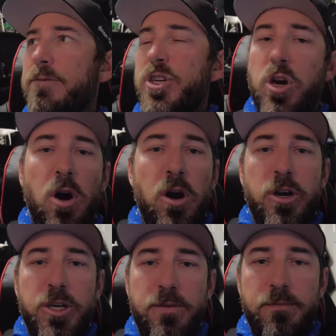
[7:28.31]

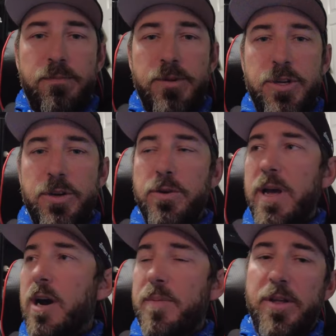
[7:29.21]
charge to
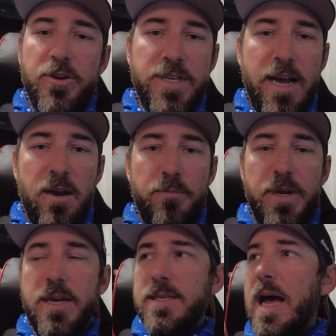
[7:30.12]
help others out
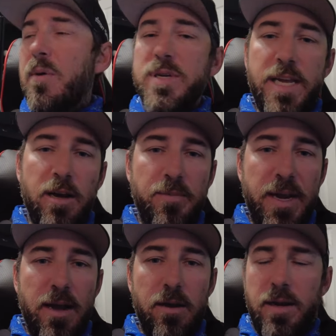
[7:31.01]
because I was helped
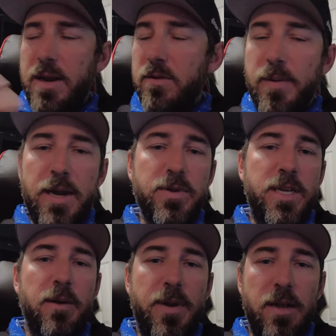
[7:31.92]
out. Everybody was
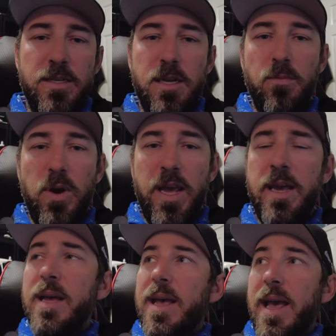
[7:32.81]
helped out in some
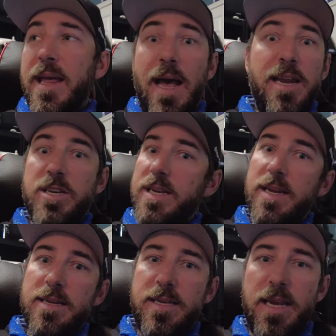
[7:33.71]
way. And I just
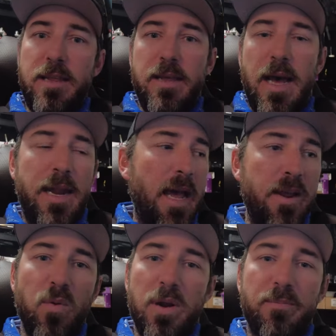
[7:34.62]
didn't see, I, I
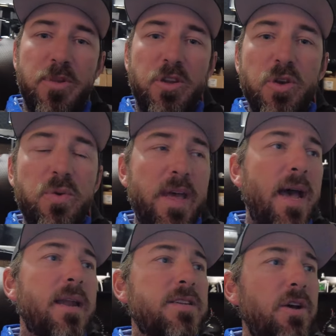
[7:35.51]
didn't want to do
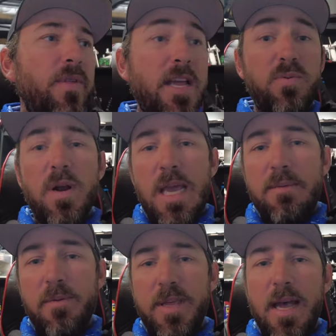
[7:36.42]
that. So that's where I
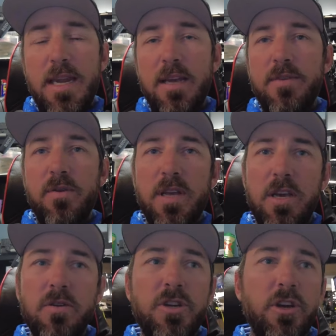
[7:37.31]
came up with the idea of doing
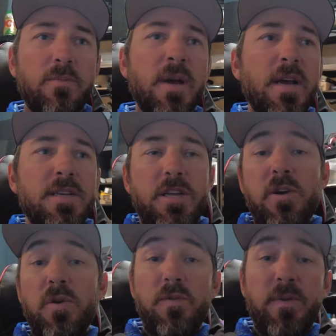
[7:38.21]
YouTube.
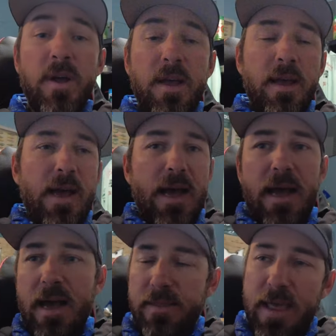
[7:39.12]
So
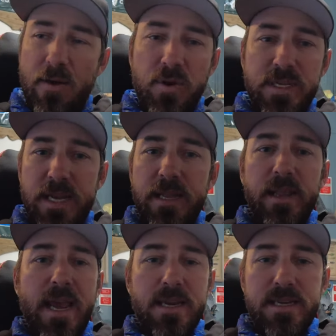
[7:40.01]
I, I, that was in
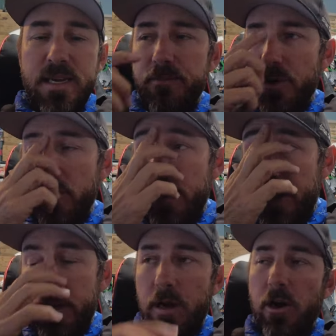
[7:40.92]
late December.
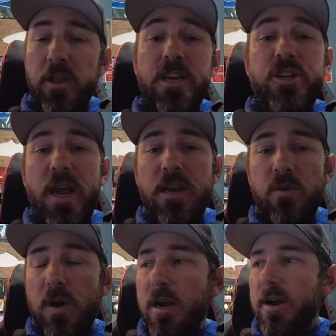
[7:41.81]
Early
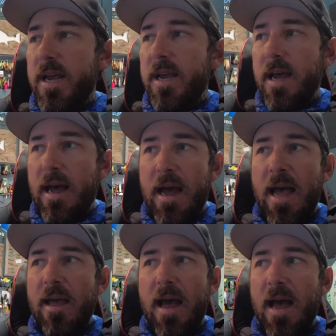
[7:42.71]
January,
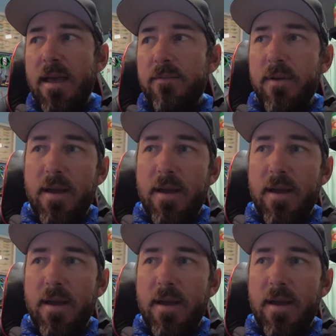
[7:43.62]
I, I,